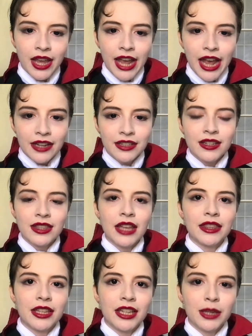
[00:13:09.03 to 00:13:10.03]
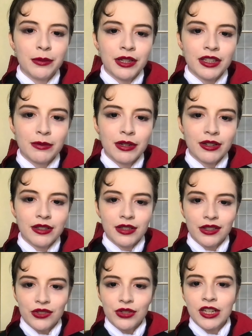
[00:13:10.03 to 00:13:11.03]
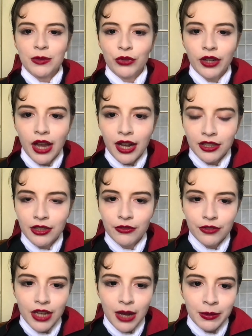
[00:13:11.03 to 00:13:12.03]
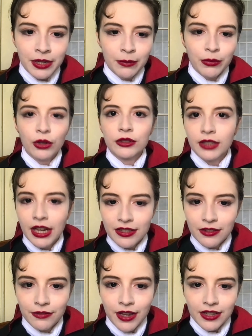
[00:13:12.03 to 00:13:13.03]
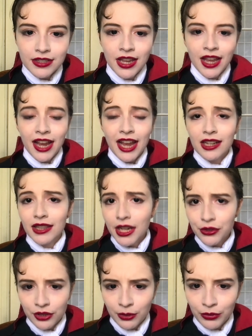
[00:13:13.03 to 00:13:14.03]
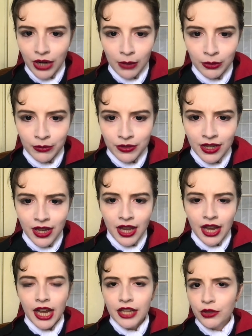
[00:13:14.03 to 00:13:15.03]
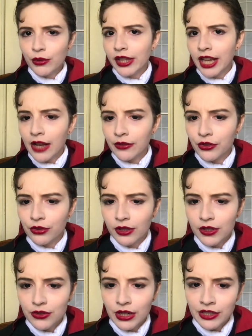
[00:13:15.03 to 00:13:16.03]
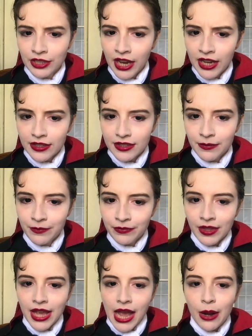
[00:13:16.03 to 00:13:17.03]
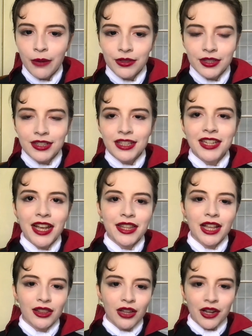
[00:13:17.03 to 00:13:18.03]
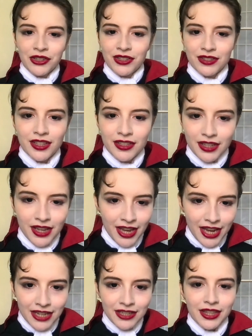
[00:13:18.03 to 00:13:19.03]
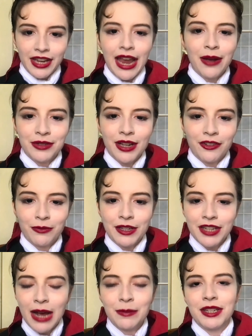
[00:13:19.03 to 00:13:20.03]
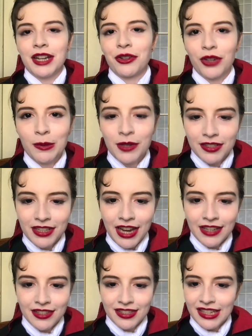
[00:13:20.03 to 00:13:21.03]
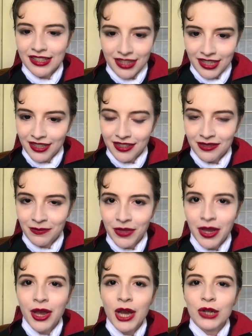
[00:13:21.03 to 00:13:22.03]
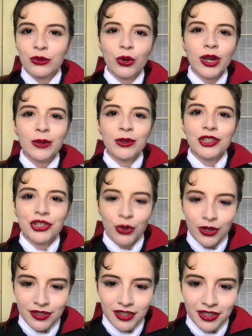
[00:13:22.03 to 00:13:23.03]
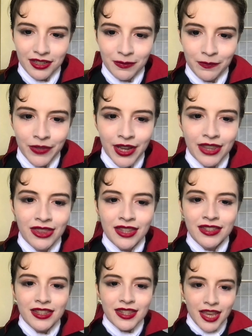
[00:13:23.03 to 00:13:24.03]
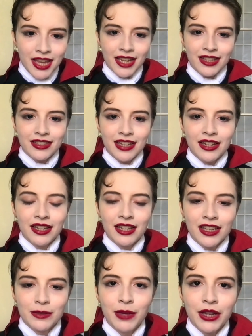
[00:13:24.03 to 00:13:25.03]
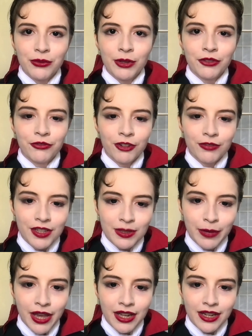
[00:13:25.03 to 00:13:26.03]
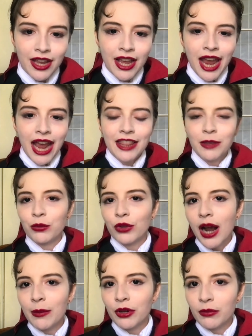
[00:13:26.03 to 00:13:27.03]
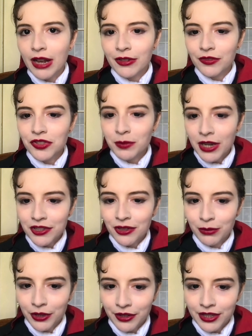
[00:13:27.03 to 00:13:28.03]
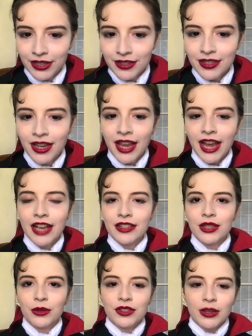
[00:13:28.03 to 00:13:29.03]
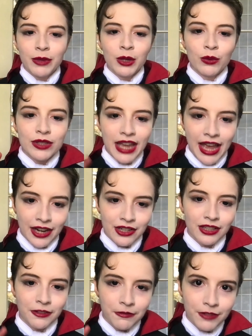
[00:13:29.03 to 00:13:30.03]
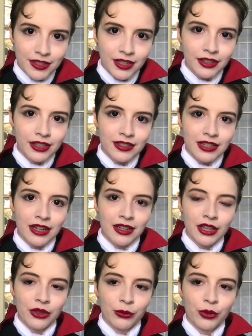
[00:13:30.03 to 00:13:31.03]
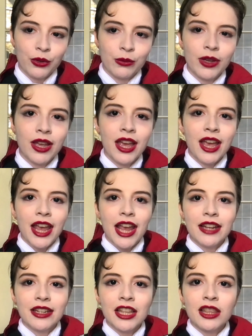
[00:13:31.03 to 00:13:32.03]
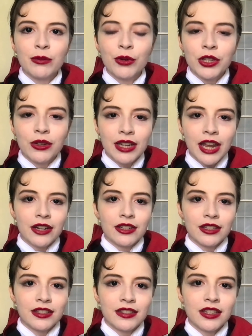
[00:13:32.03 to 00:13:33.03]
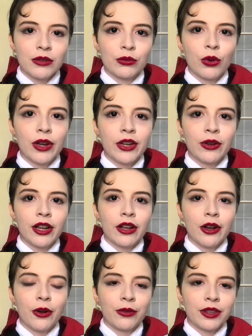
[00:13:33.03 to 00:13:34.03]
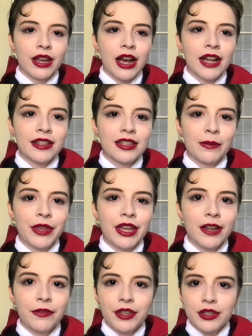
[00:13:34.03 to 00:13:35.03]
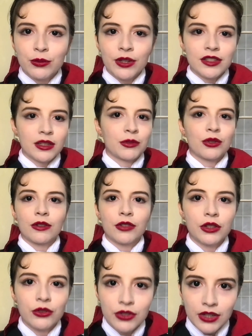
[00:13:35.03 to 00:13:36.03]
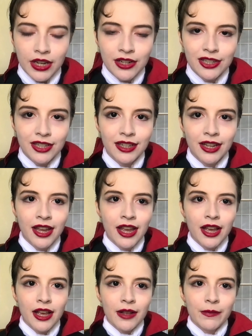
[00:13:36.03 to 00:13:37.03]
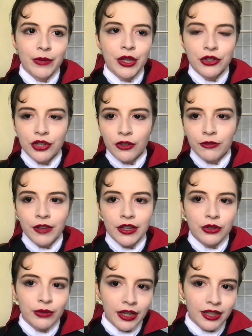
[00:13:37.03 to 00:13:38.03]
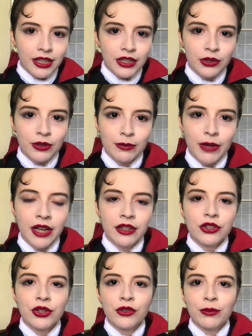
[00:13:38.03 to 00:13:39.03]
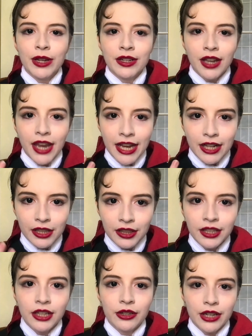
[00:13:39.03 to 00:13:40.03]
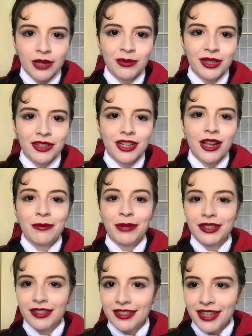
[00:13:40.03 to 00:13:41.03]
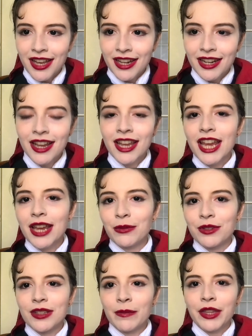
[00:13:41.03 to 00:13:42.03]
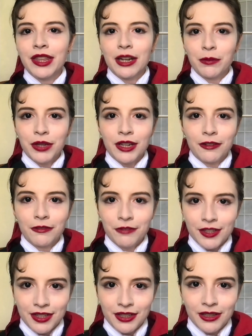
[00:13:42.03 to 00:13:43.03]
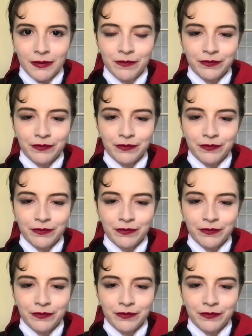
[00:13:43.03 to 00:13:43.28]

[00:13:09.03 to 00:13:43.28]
Add into that that he had been experiencing strange precognitive phenomena, poltergeist effects, and electrical problems, and you really have a truly strange case. However, the detail that launches this into the countdown of my top 10 creepiest cases is this. Roy was short-sighted, and this thing standing in his bedroom at the foot of his bed had the proper amount of spatial blurriness as though something was actually physically standing in the room. And in the book, you can actually see Roy going over the concept that if this was some sort of hallucination, it should have fed directly into his mind. It should have been a clear image. But instead, it was something that appeared physical.